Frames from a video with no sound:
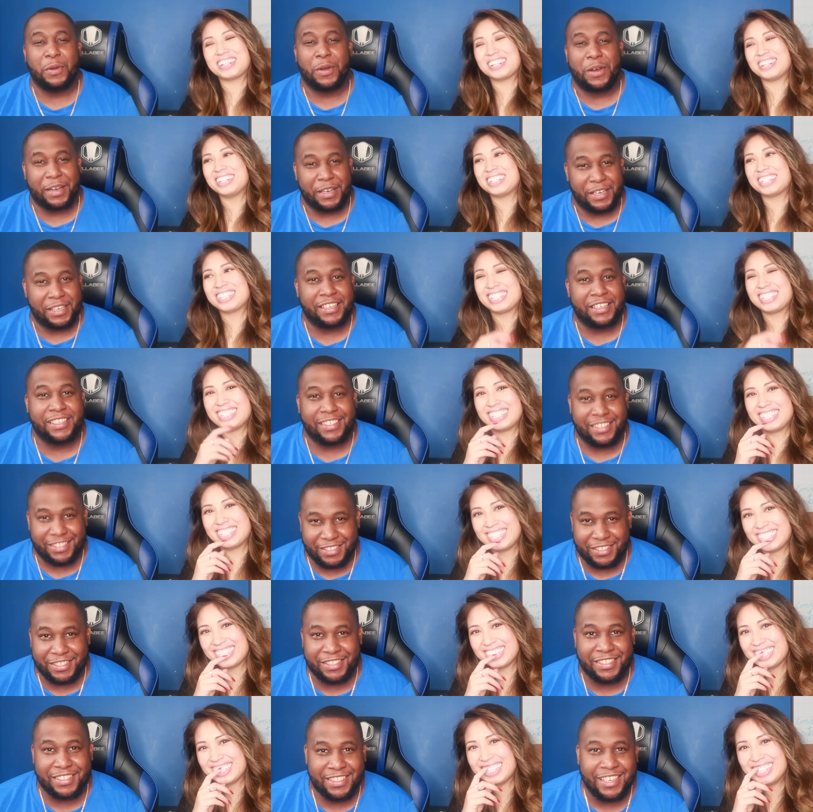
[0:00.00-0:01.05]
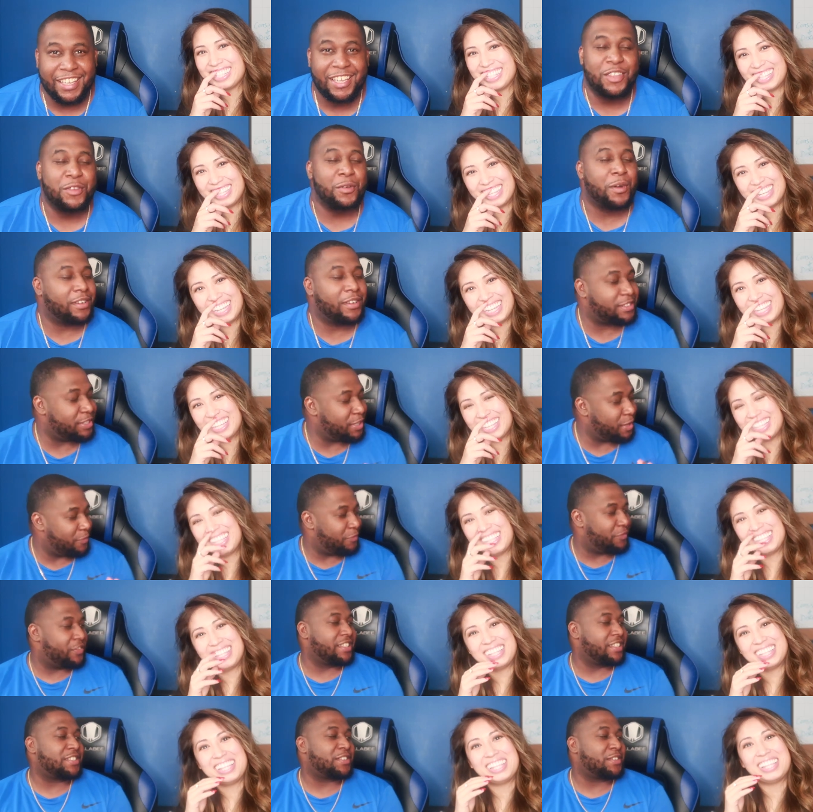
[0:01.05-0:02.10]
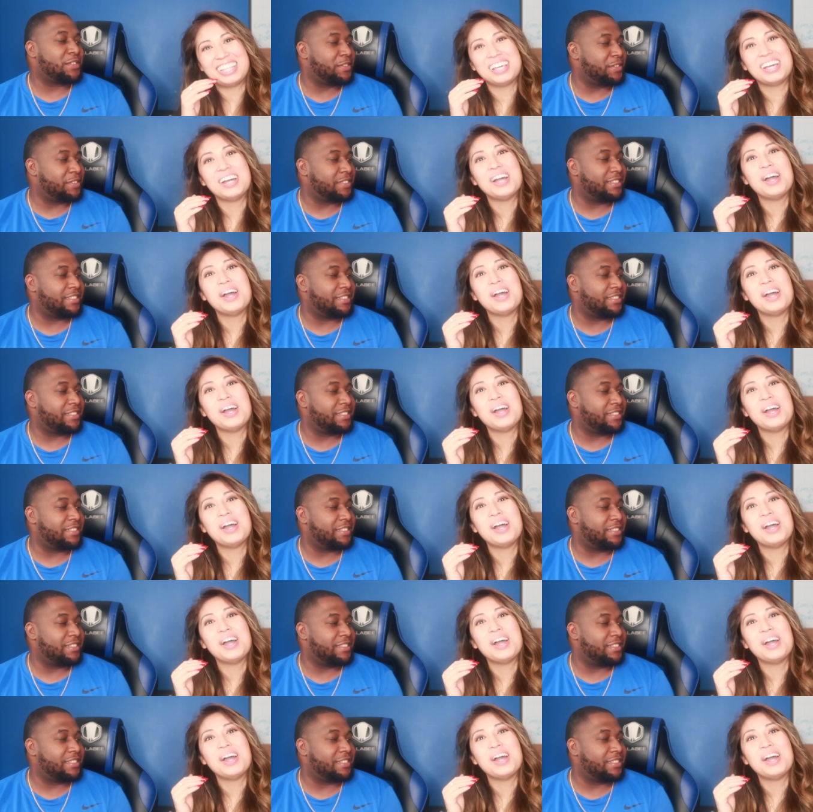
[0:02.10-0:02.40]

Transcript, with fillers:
Speaker 1: wanna you want something physical?